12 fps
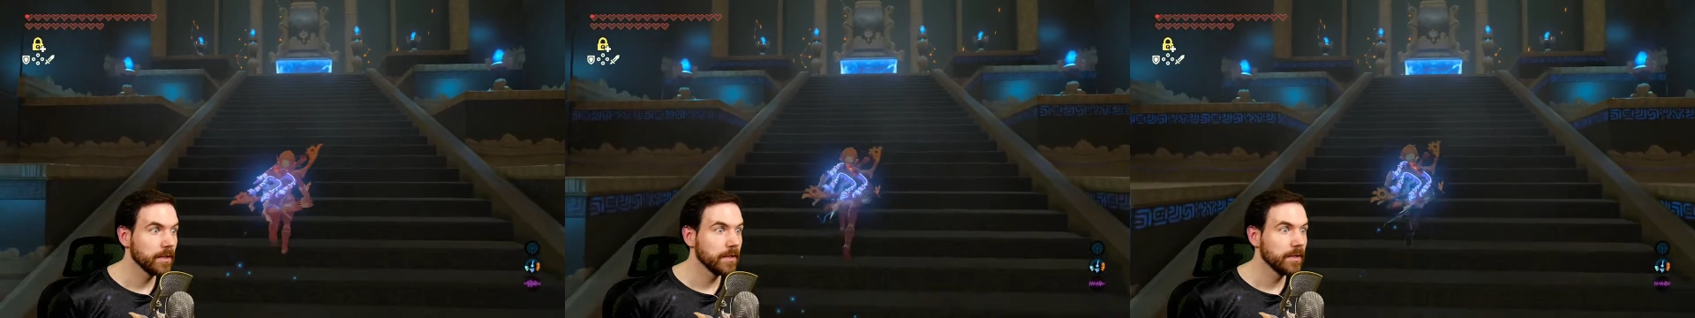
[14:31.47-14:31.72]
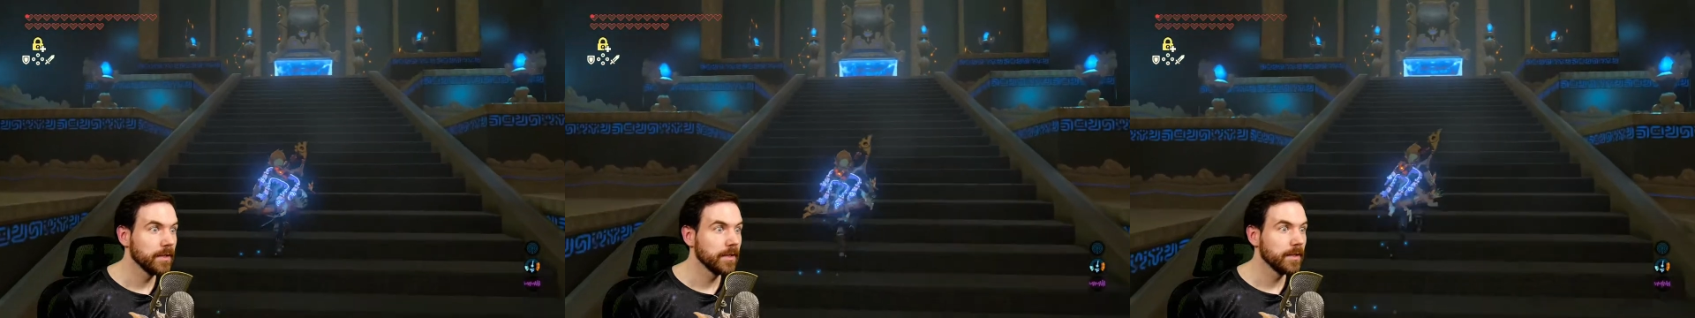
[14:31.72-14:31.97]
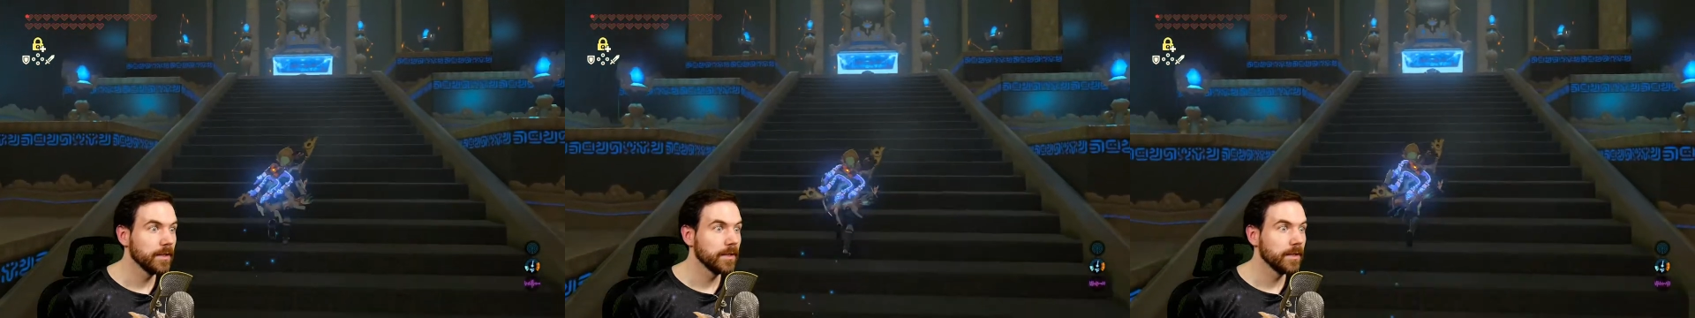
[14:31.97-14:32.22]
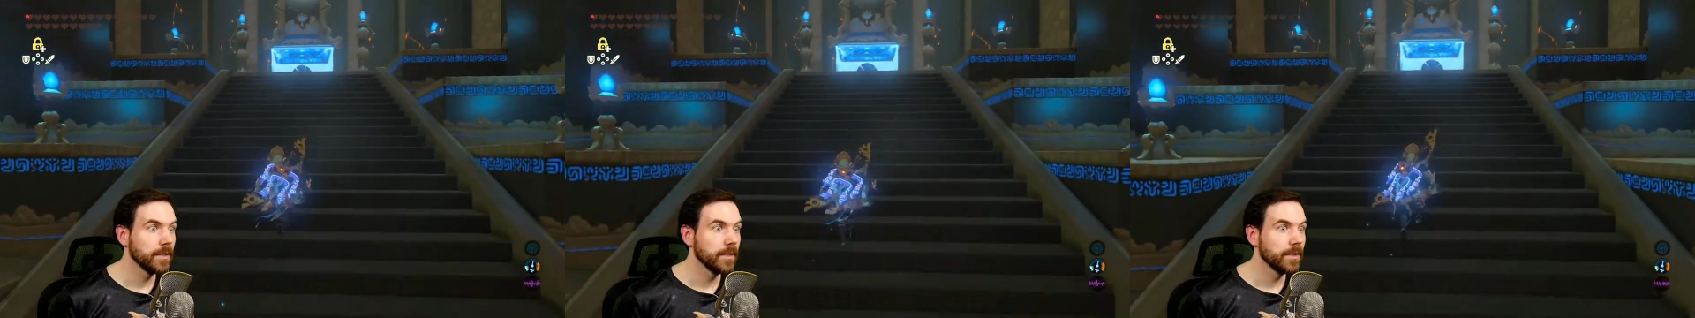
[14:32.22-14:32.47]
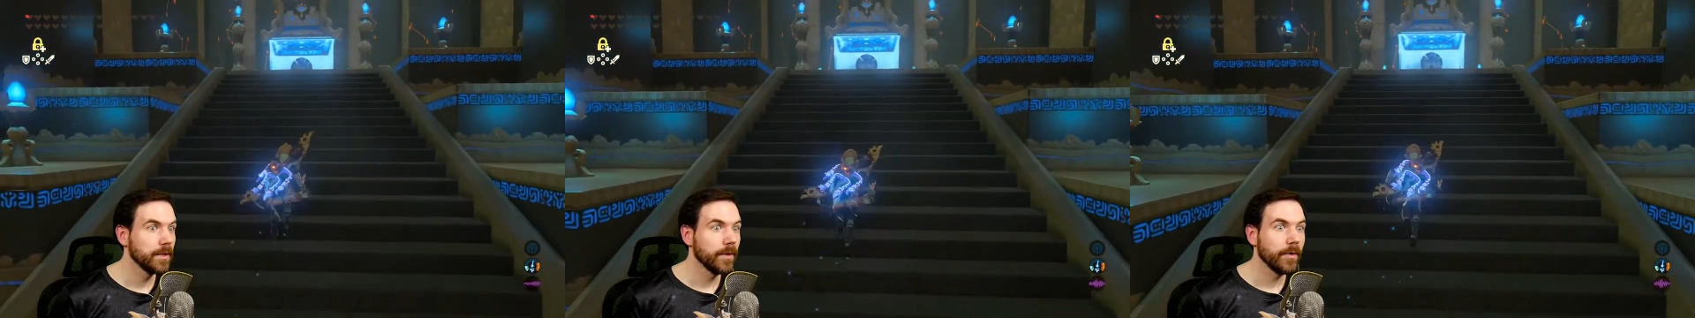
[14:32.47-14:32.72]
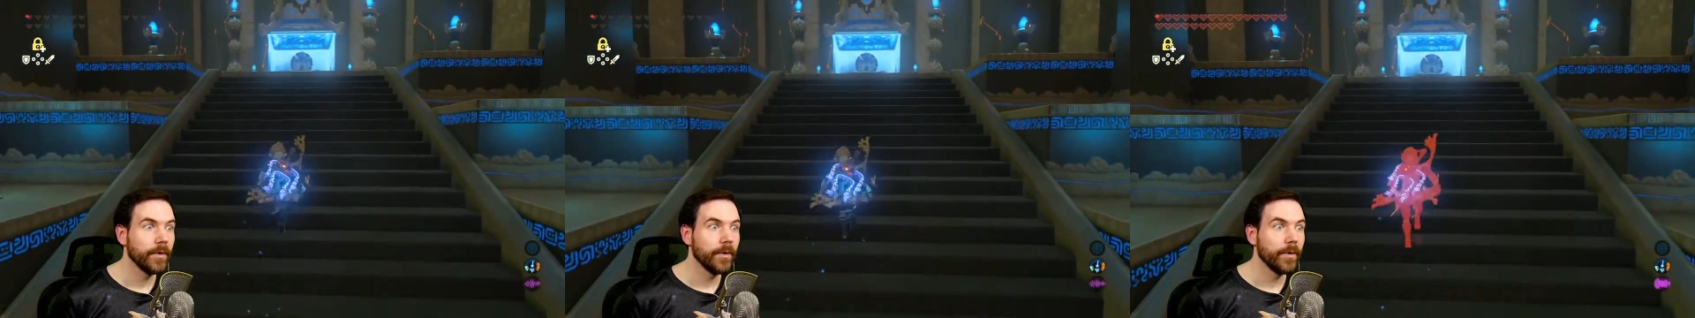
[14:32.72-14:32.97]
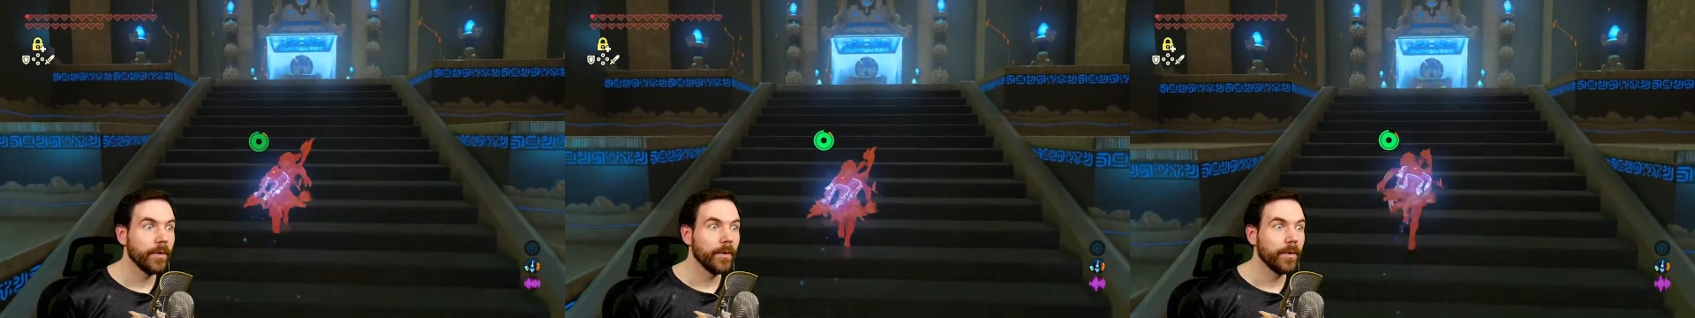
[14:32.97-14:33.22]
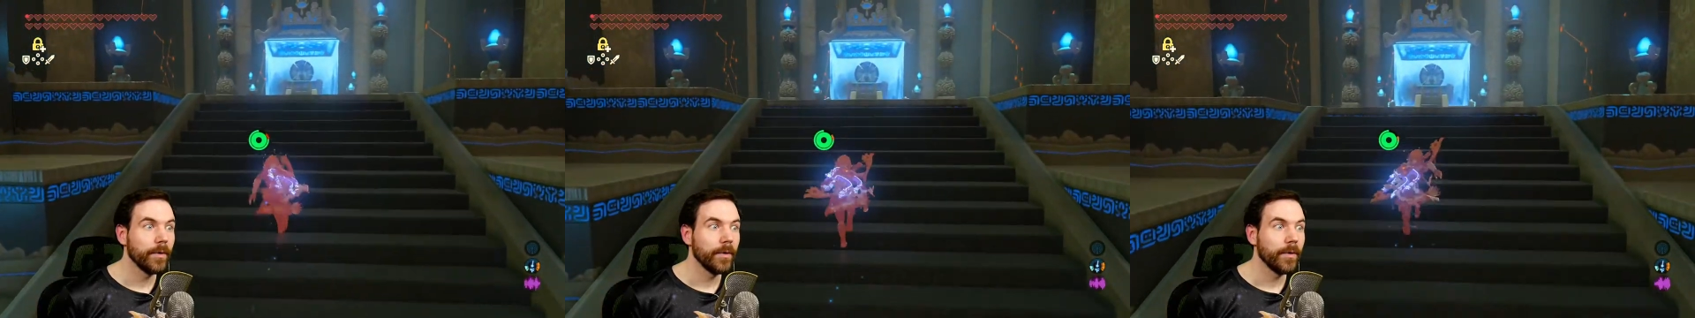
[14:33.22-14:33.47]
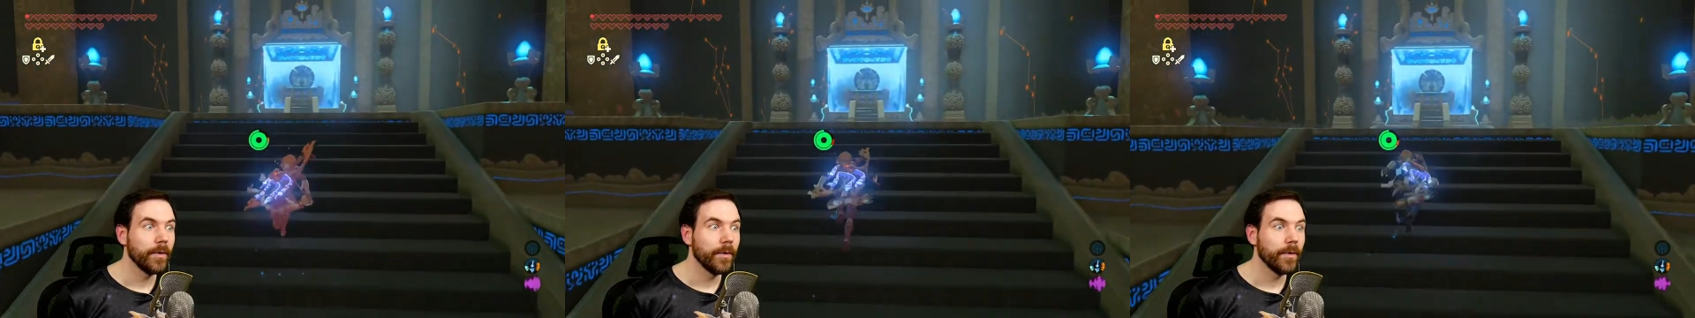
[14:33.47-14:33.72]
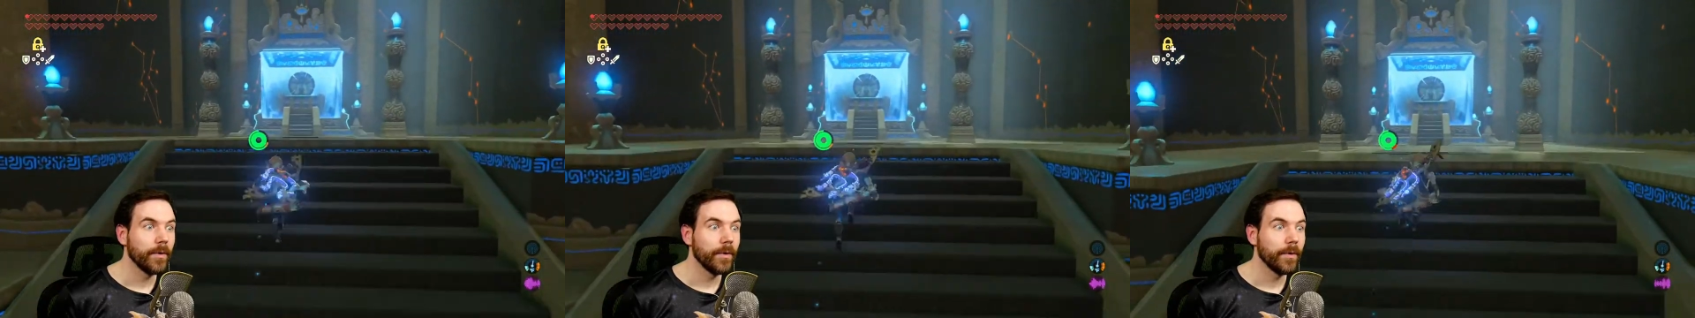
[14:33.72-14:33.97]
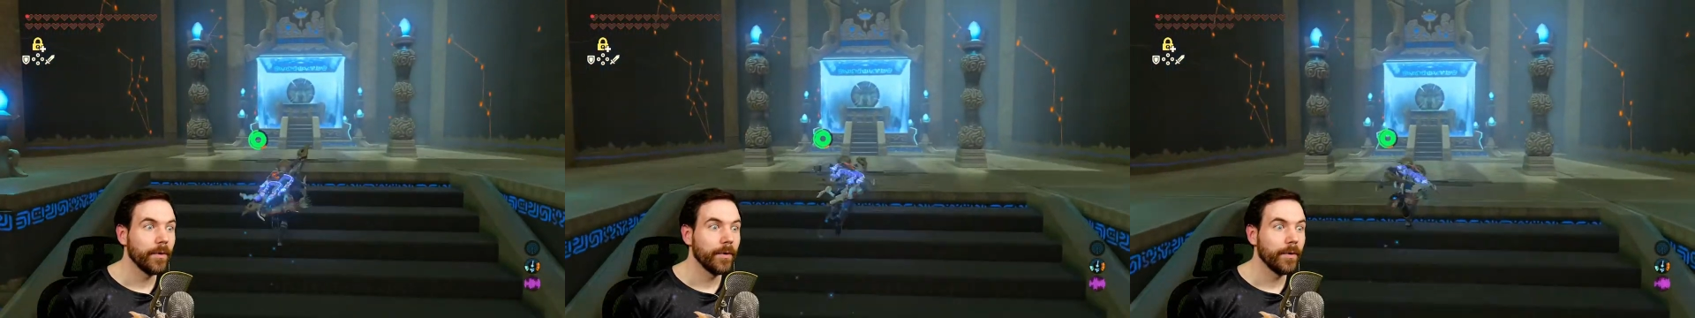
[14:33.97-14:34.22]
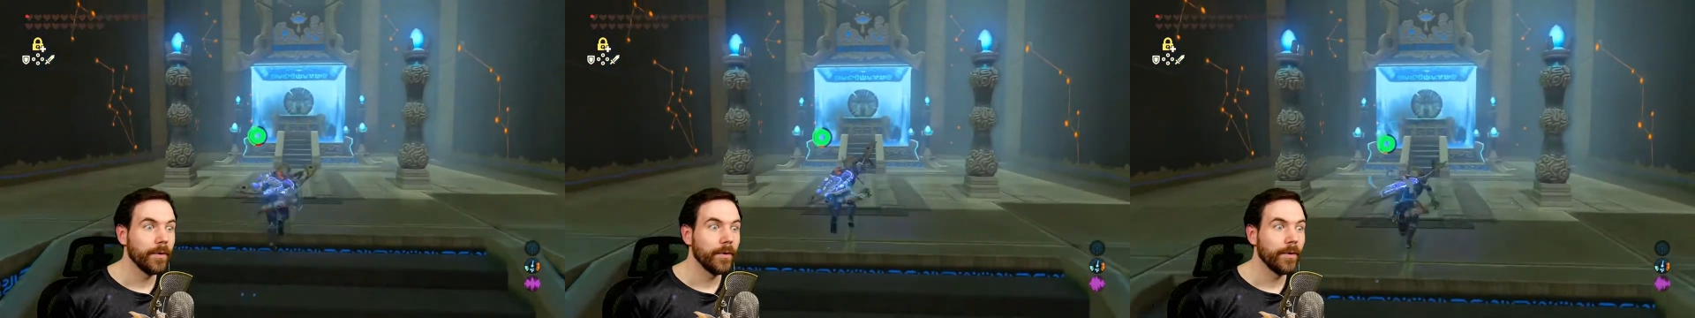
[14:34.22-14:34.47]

Nothing is said.